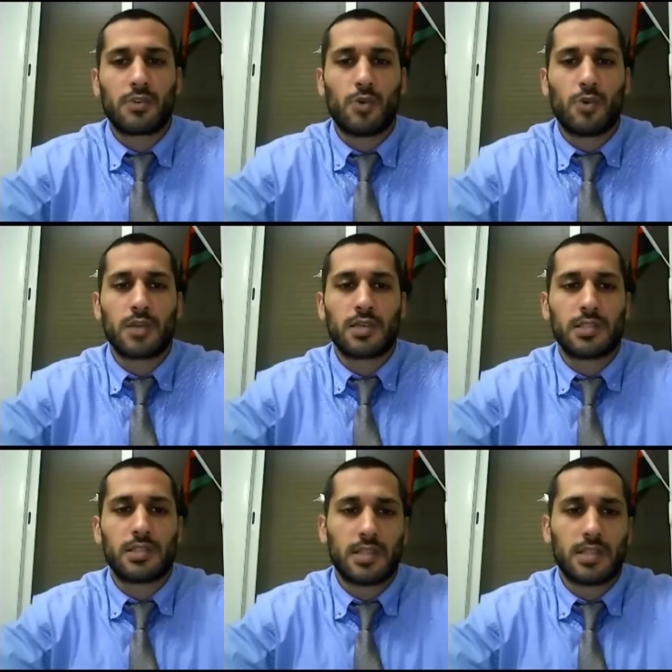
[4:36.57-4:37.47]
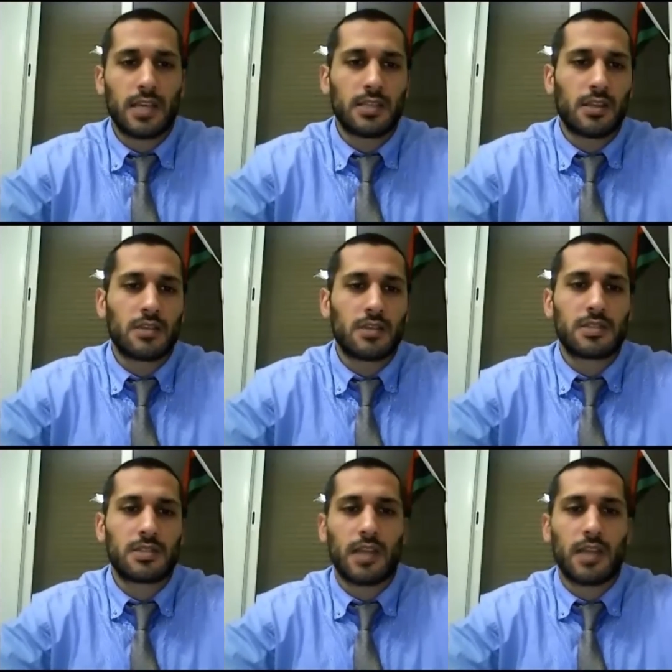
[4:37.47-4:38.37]
quasi-state and
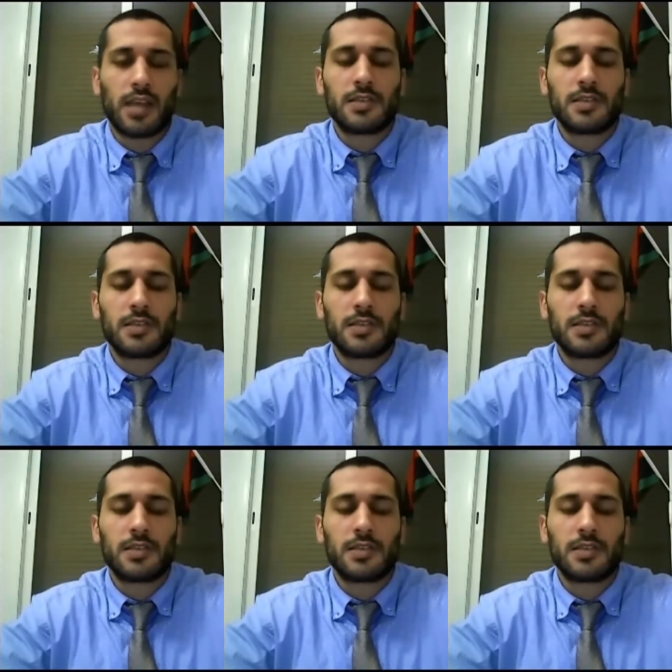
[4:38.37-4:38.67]
non-state.